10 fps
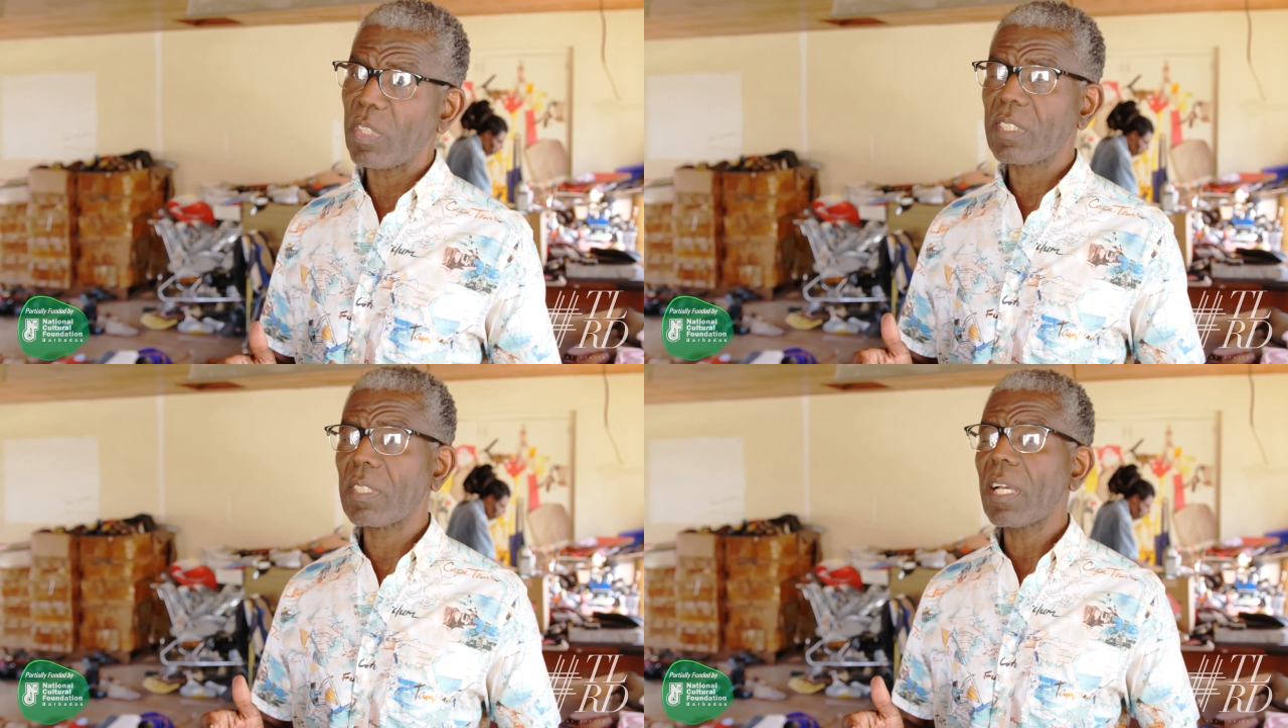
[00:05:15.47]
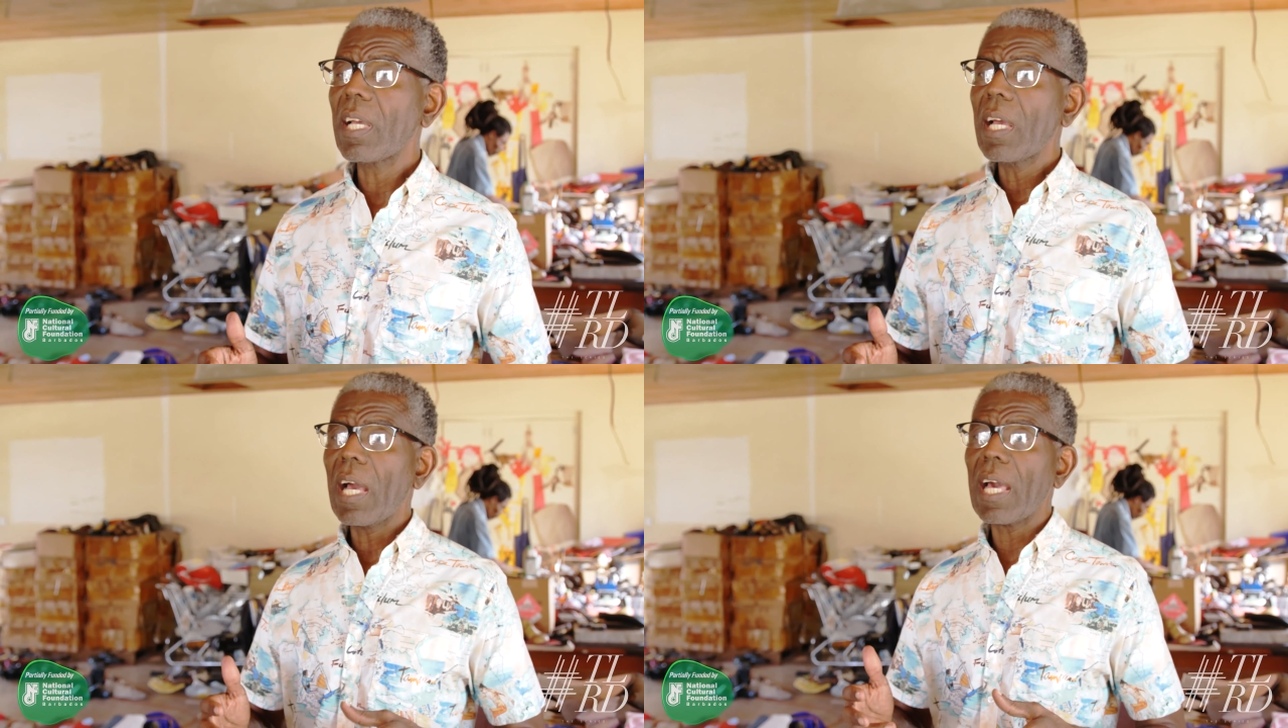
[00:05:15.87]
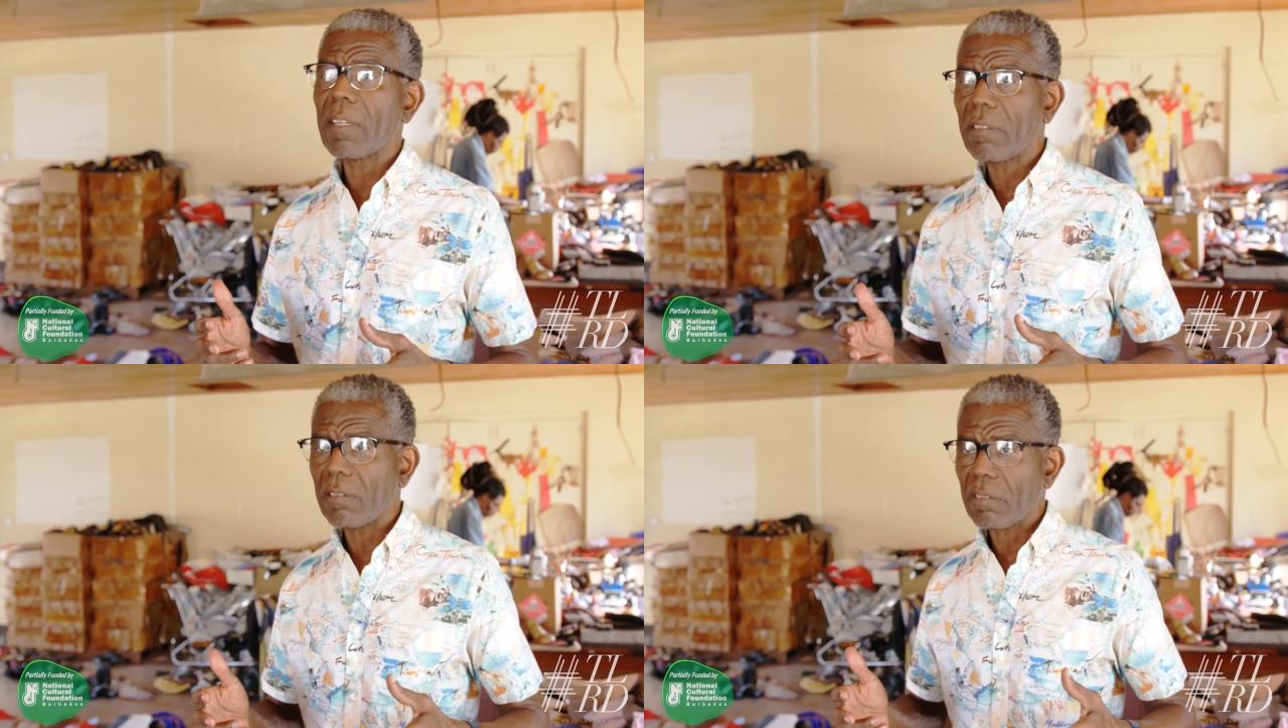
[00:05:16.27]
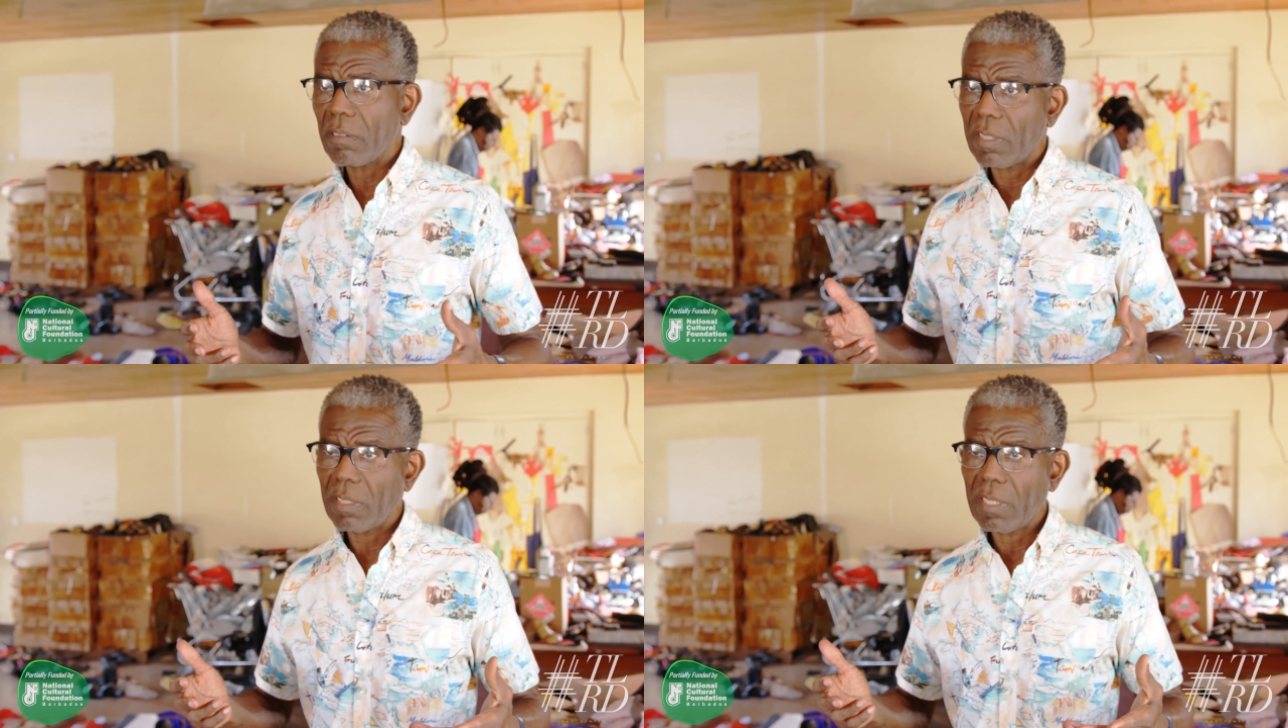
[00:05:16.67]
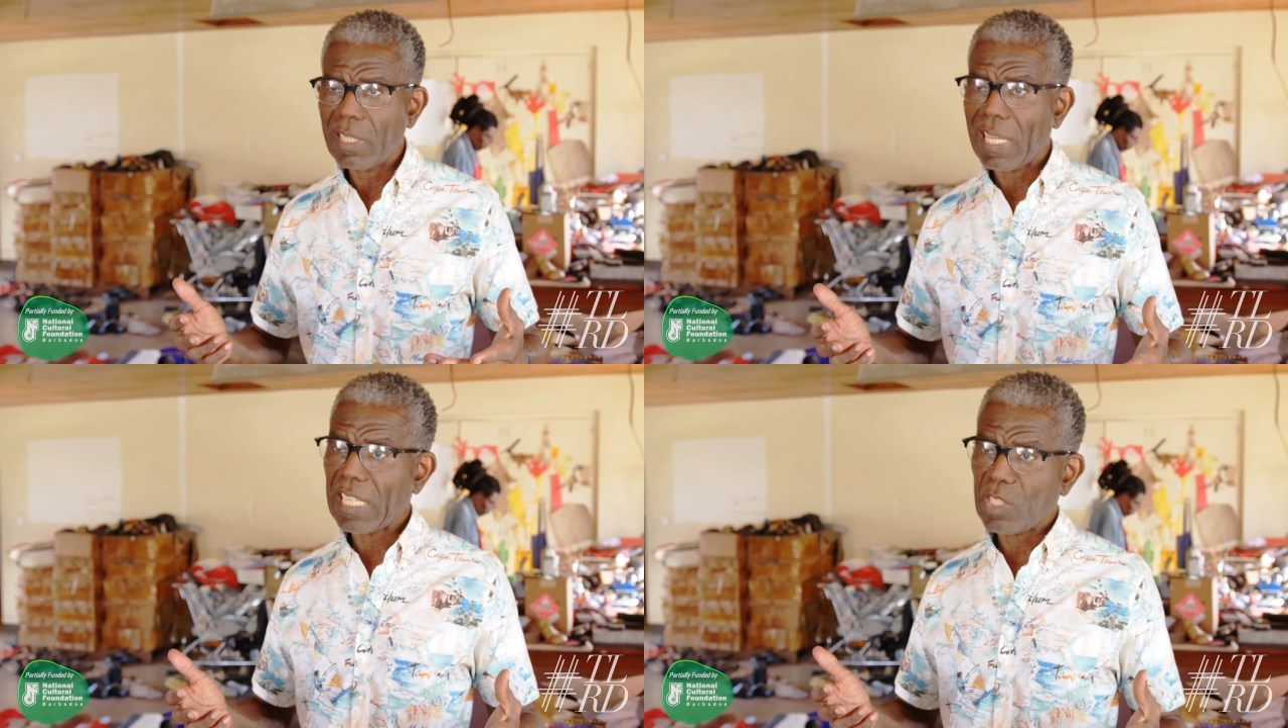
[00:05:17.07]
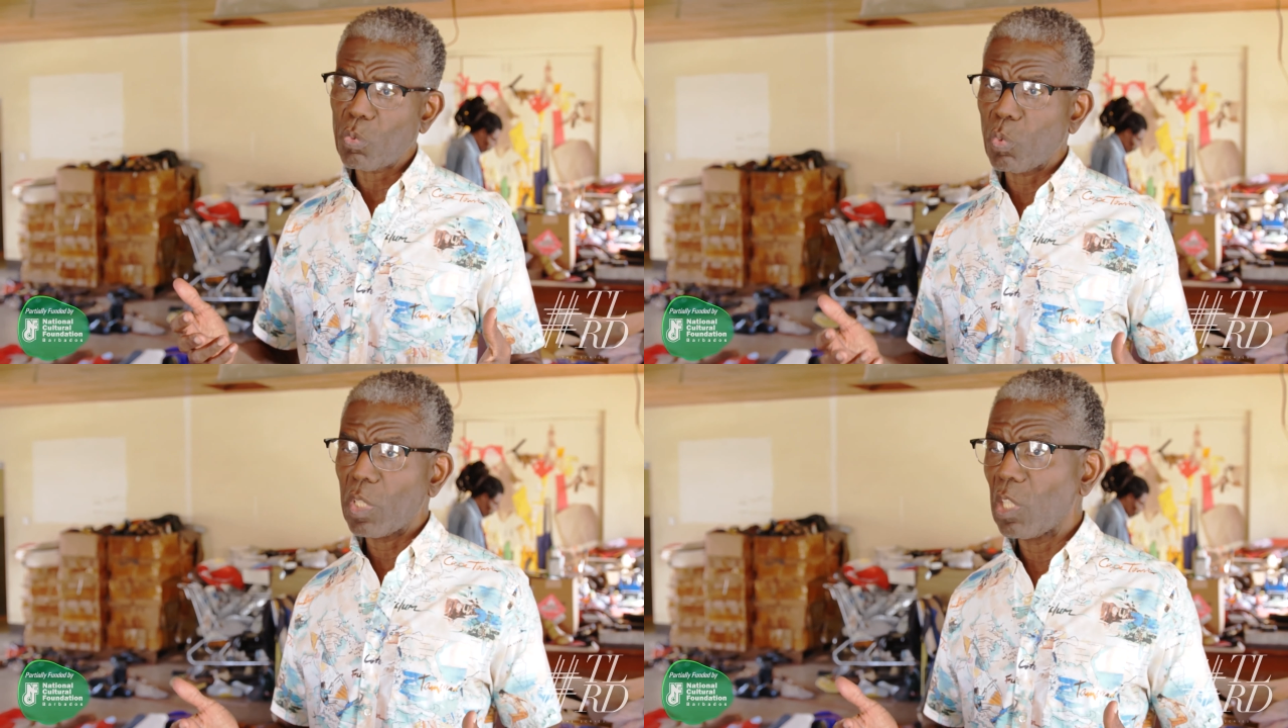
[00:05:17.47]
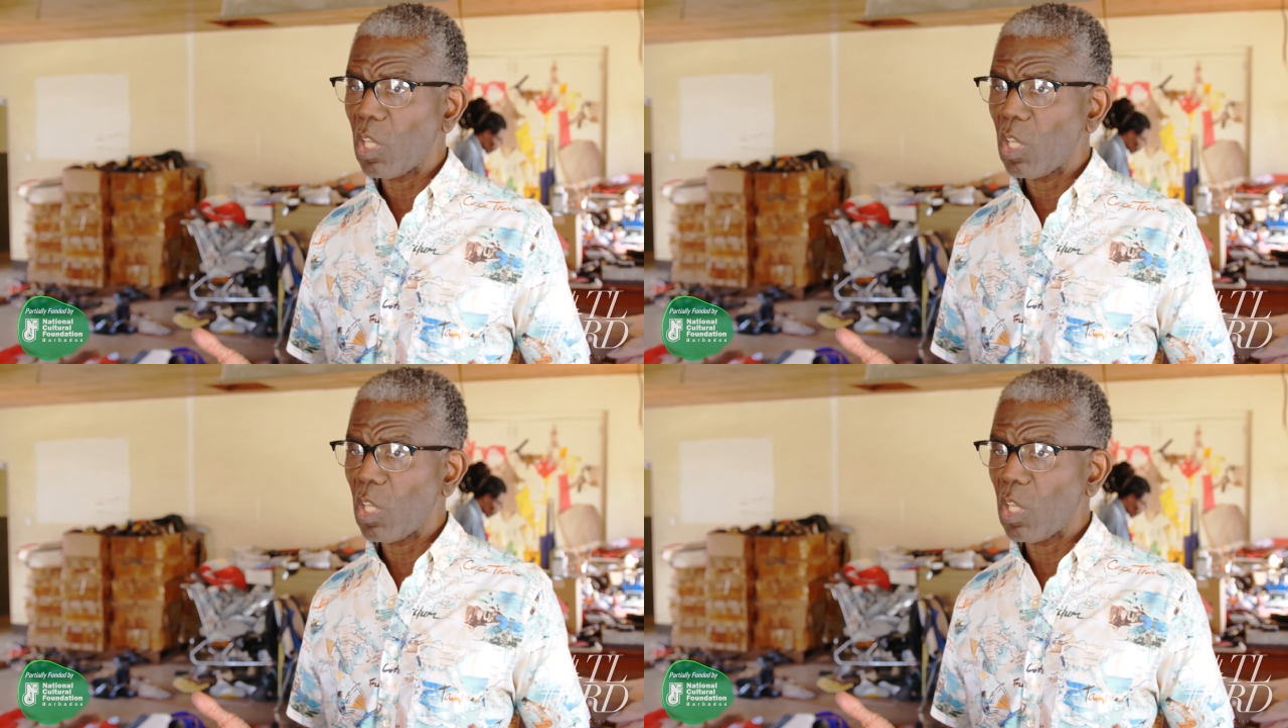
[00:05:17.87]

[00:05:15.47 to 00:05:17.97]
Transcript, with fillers: It's, and it, it lasts really